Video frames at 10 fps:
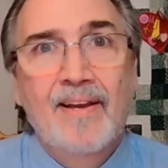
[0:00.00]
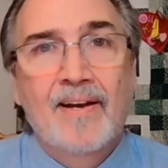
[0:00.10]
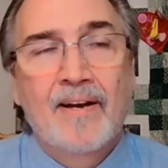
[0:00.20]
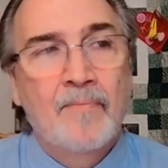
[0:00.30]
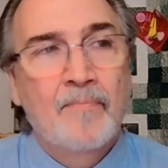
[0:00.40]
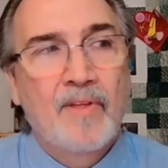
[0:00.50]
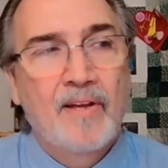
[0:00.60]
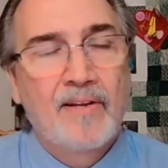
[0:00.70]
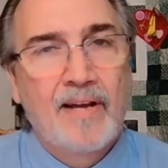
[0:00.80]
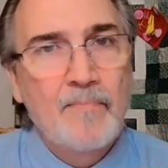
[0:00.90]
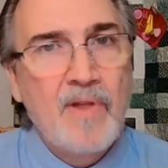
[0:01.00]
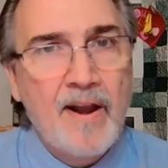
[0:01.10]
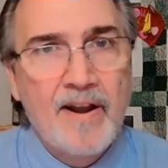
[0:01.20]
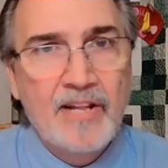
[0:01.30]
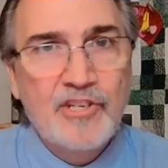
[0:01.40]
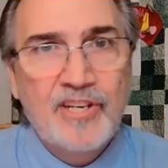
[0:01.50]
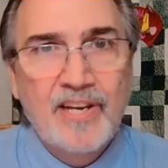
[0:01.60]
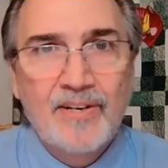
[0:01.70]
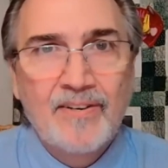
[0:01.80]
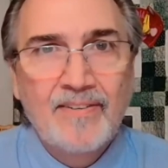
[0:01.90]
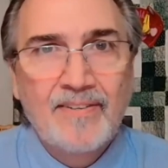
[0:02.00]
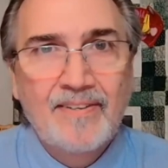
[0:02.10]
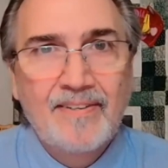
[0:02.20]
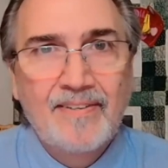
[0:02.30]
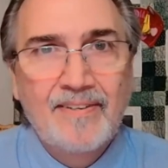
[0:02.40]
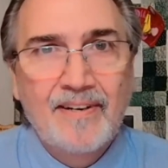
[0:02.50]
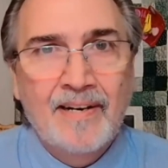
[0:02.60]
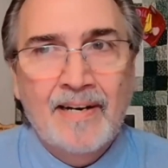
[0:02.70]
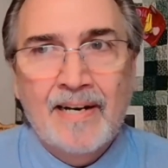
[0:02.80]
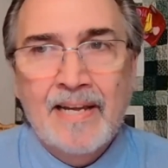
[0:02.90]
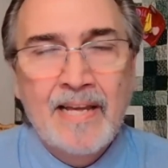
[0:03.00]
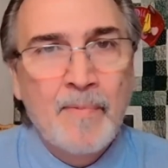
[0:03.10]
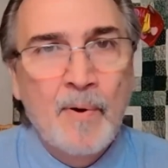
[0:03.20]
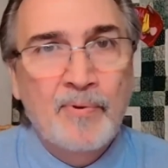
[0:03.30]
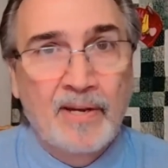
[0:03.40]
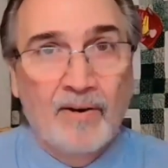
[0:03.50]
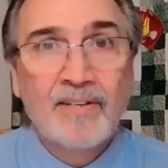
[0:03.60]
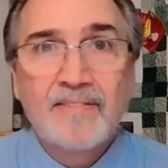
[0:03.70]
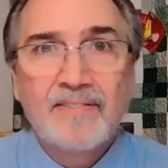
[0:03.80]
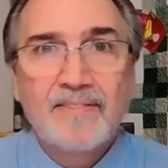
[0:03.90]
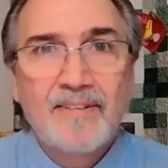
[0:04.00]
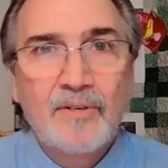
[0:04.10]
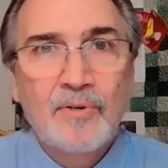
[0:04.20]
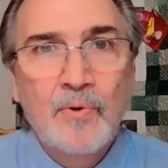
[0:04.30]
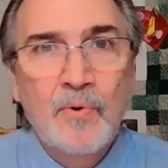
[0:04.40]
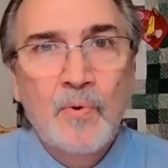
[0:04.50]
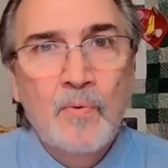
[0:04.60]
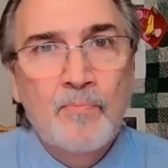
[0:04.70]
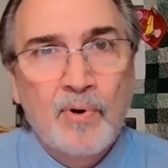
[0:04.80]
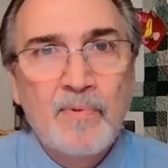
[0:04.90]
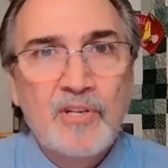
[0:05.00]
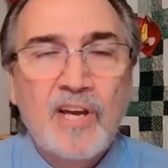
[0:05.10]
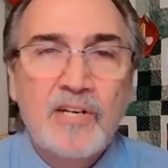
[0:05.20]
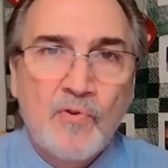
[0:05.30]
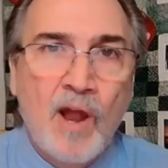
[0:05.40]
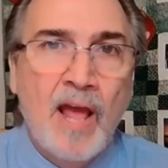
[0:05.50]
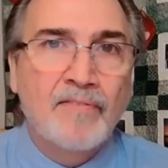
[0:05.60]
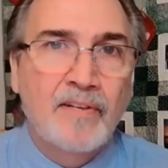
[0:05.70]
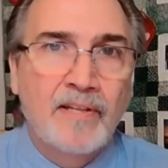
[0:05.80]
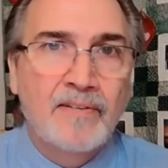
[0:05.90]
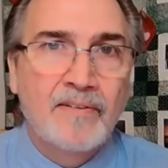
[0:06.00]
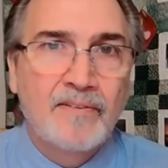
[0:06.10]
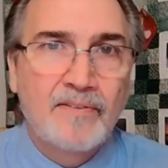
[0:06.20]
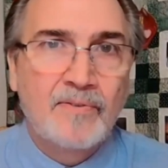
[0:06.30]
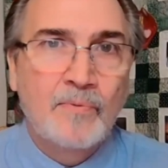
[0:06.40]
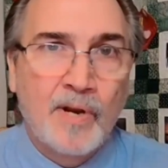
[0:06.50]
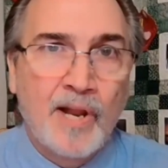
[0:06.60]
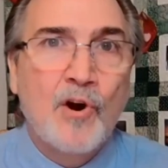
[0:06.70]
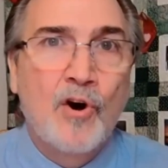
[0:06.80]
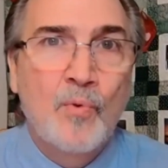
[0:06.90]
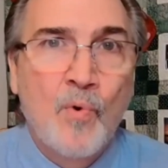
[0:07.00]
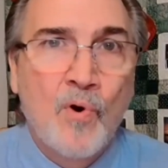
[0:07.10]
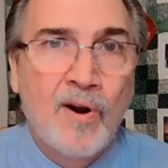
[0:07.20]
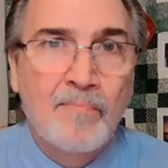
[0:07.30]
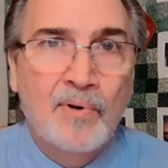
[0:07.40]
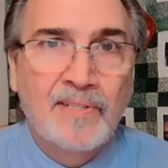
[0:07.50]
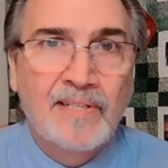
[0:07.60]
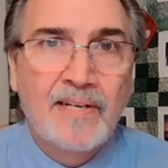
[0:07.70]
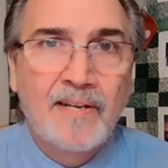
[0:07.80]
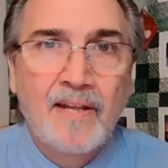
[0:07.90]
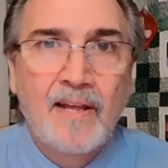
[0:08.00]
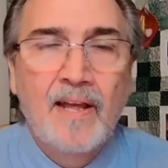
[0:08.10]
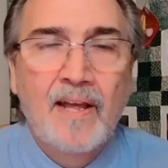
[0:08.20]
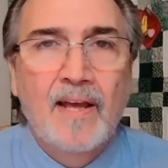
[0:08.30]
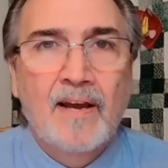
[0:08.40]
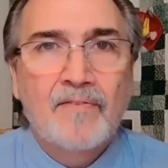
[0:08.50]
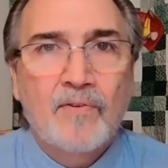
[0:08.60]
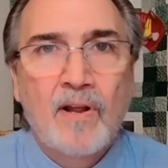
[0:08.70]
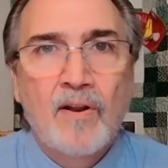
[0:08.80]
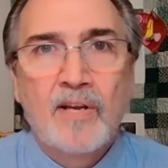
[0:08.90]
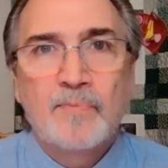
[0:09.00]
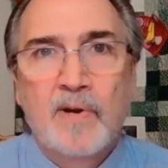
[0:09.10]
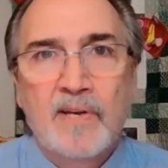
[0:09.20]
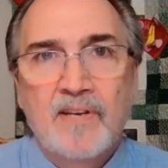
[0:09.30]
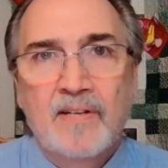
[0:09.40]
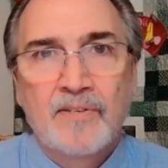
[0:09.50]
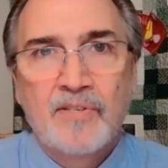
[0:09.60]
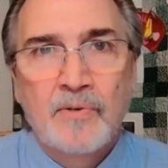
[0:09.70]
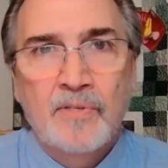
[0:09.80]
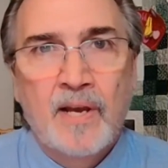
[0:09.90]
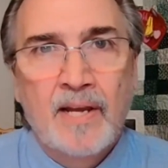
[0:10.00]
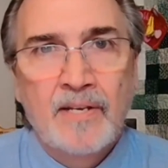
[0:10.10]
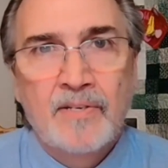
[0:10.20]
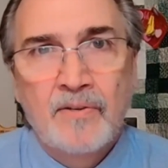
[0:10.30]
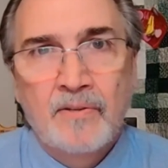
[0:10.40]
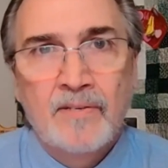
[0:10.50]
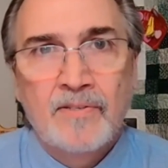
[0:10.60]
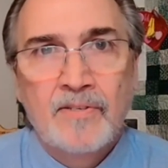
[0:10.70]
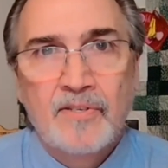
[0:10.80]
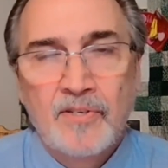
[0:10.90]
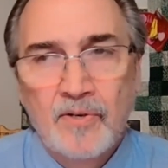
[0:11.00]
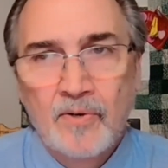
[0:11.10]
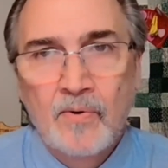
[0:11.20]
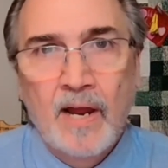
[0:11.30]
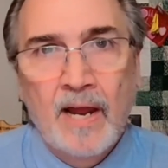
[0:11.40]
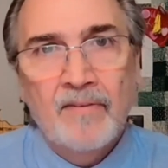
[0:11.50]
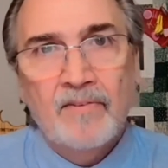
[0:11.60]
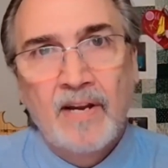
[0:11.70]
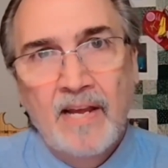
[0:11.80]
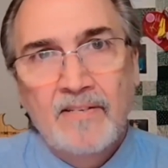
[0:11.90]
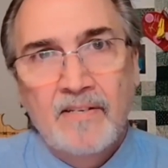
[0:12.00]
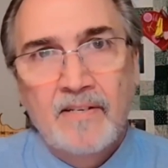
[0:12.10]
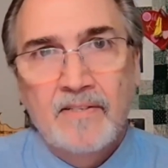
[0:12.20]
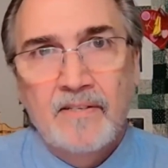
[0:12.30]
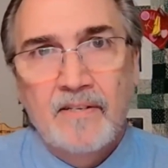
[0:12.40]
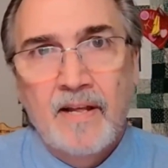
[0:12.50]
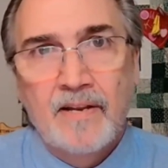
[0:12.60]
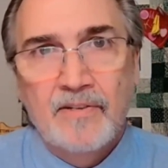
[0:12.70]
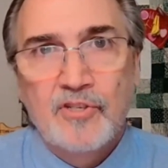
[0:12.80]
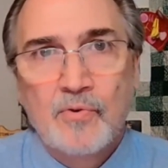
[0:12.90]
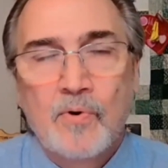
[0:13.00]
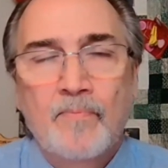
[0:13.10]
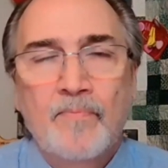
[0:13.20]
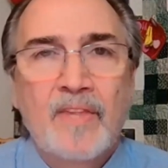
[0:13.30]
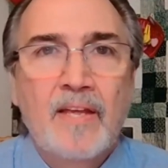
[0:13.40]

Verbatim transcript: Um, I'm not an educator. I am a parent who pretty much got drafted into what I call the war on bullying after I lost my son to suicide in 2002 after a hazing incident at his school,